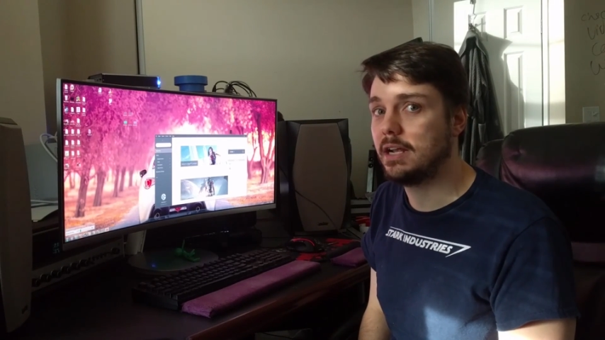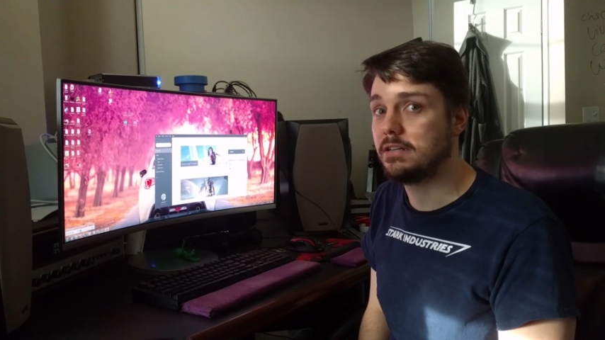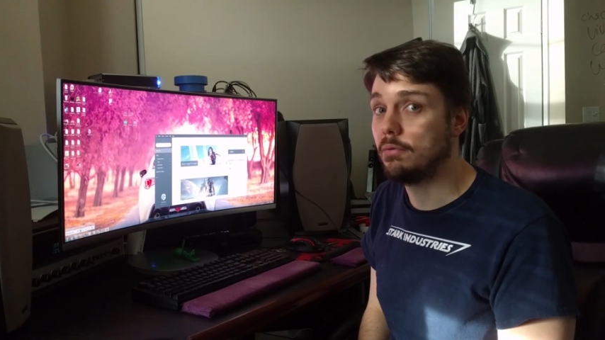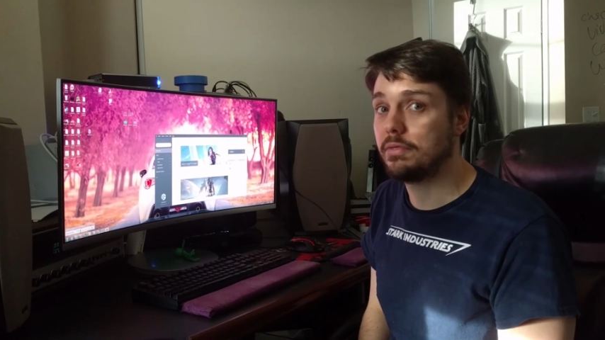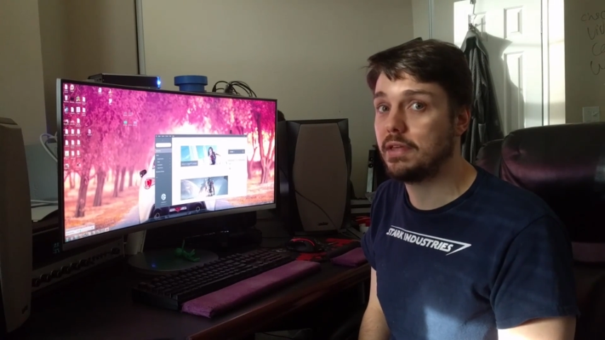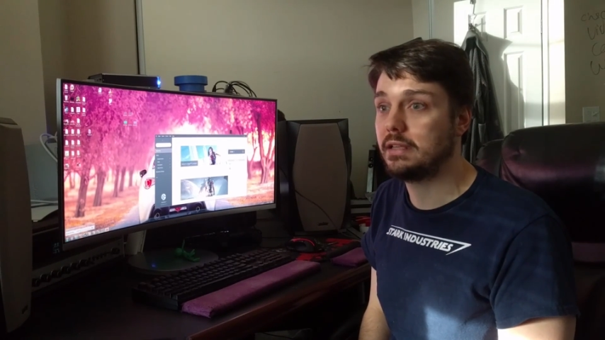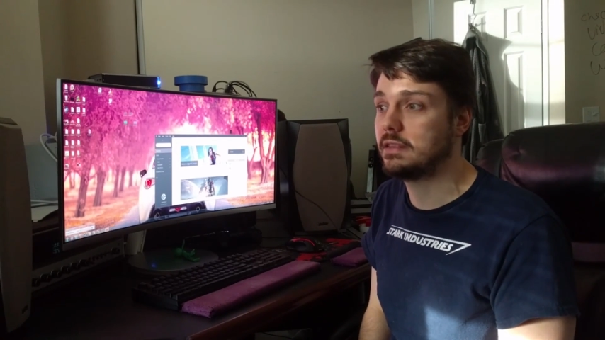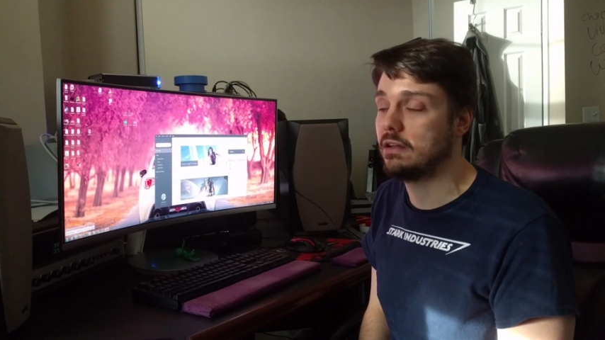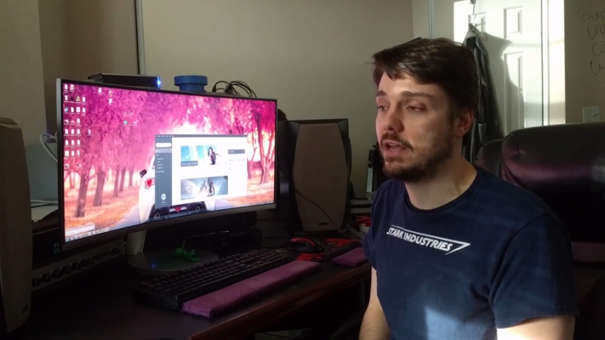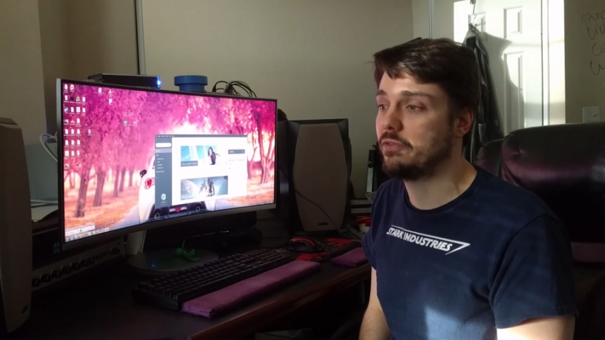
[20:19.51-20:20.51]
and I don't
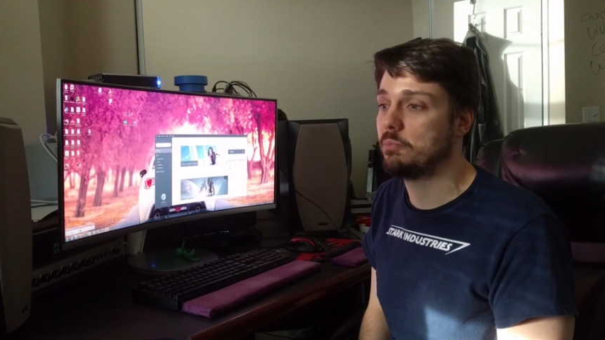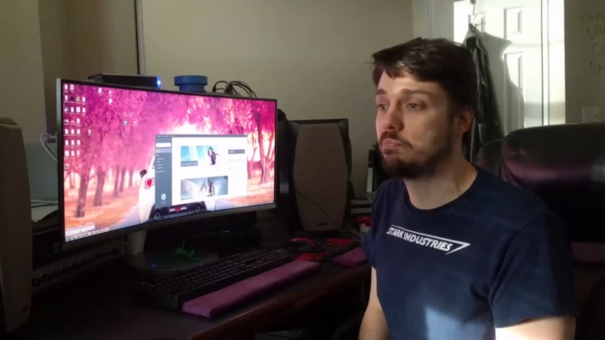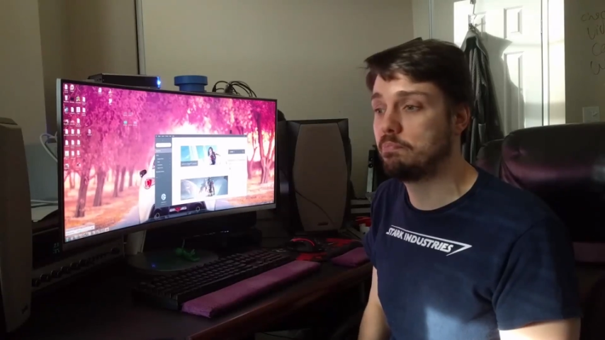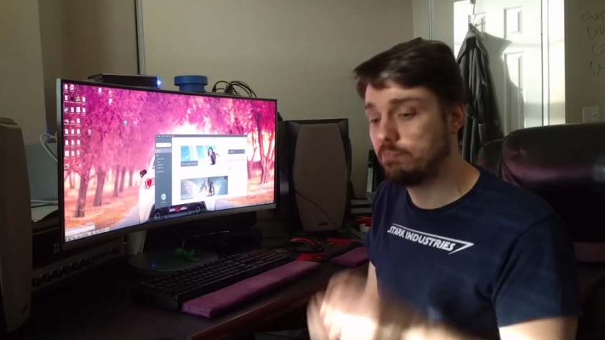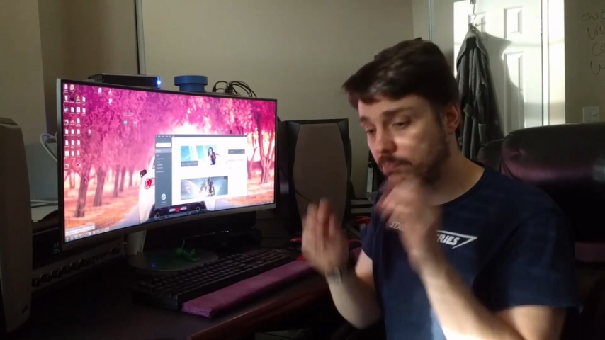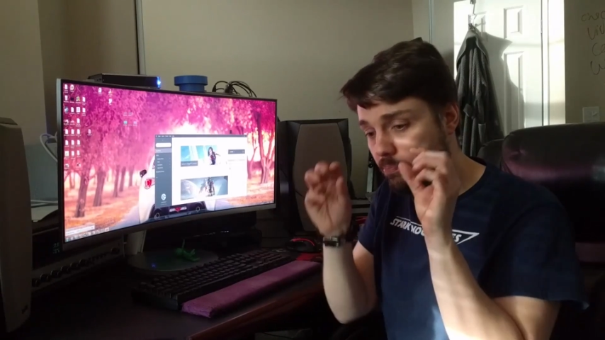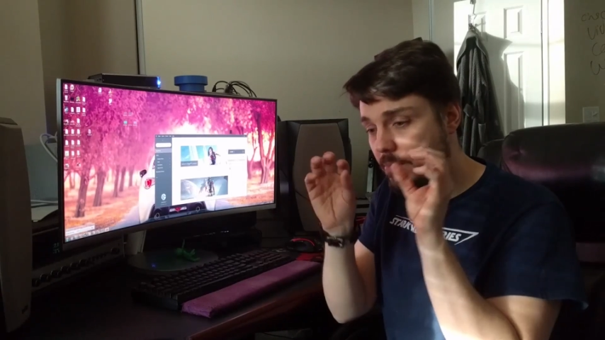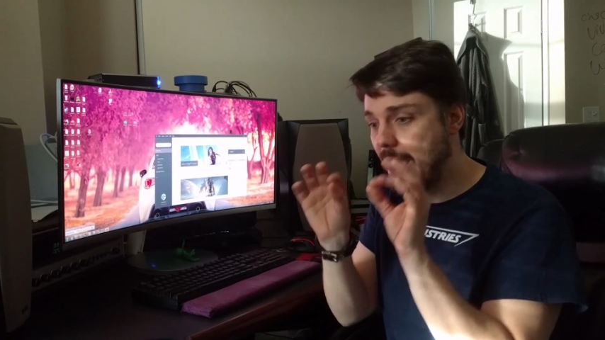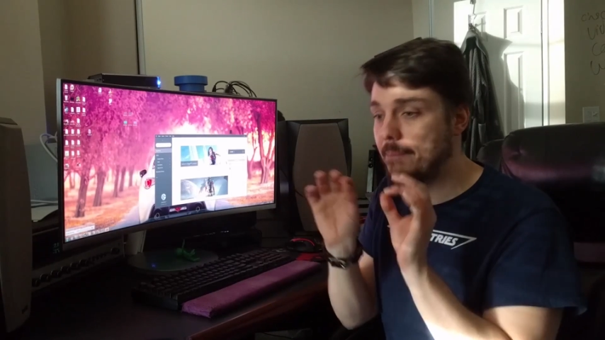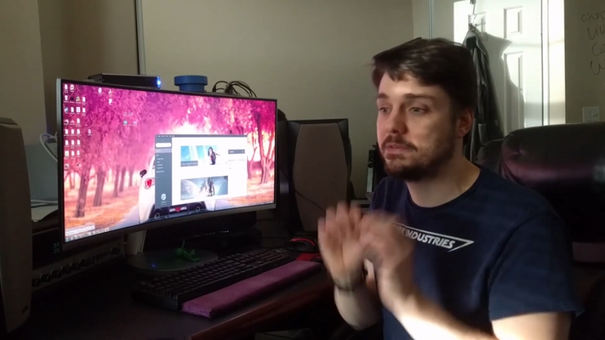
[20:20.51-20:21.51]
think they'll ever
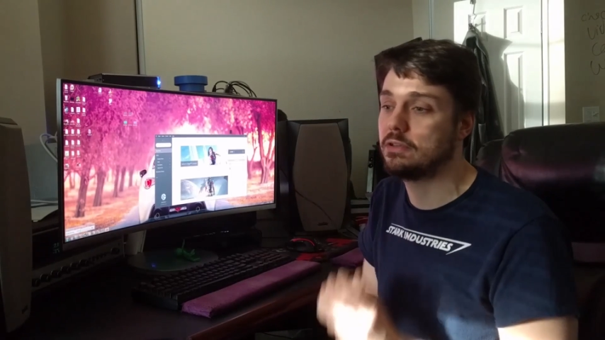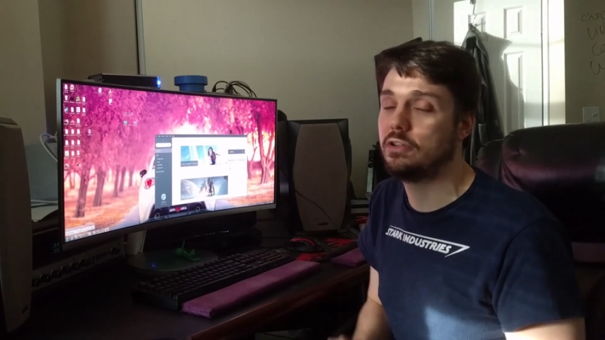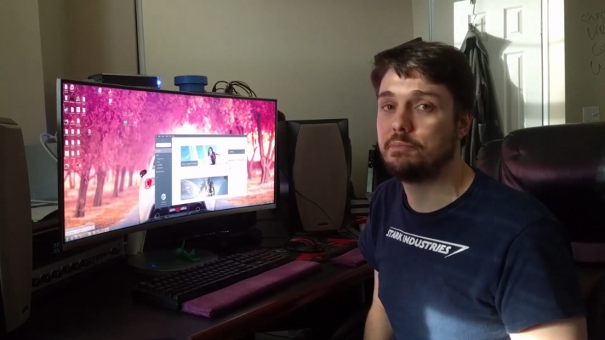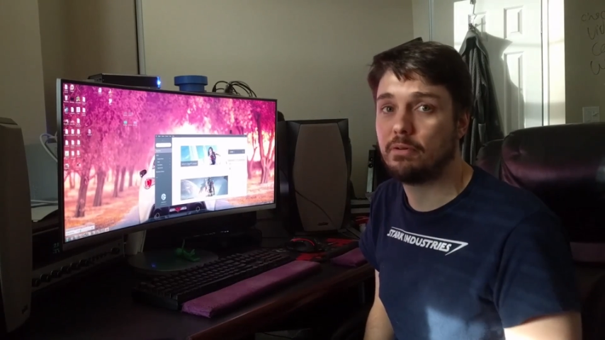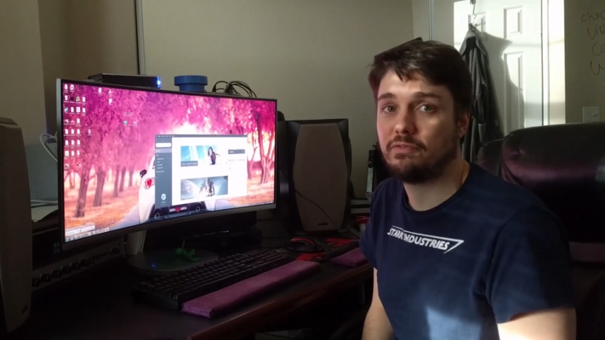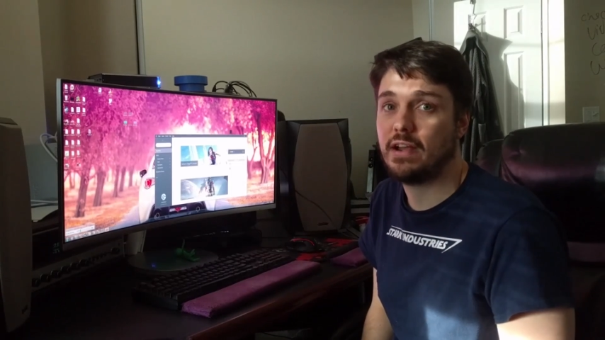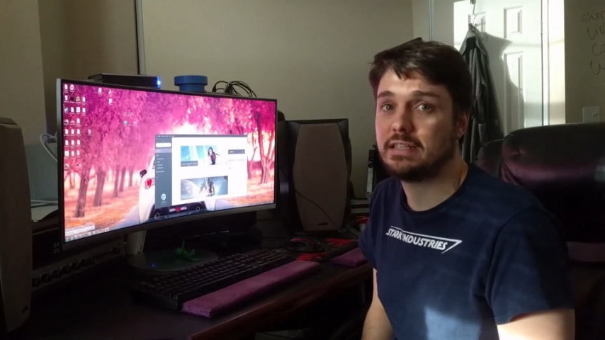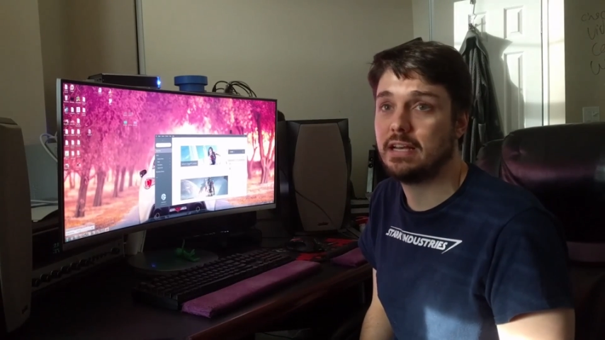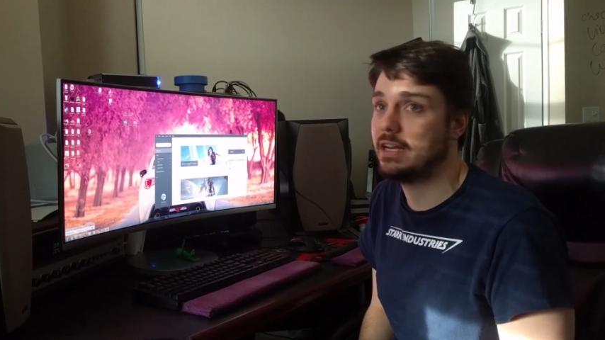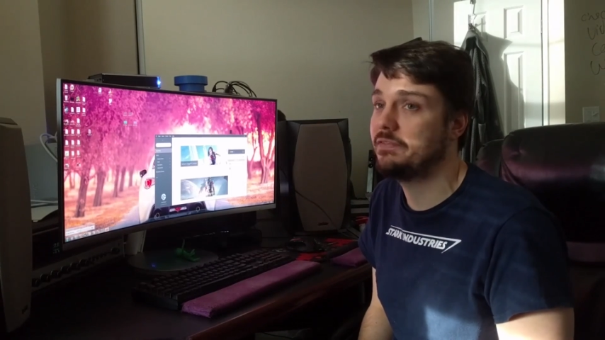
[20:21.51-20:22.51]
absolutely
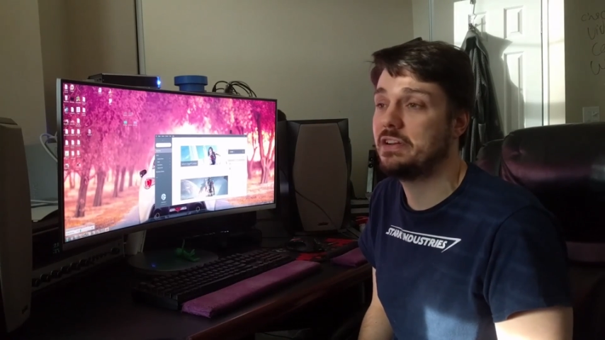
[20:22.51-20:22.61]
perfect it.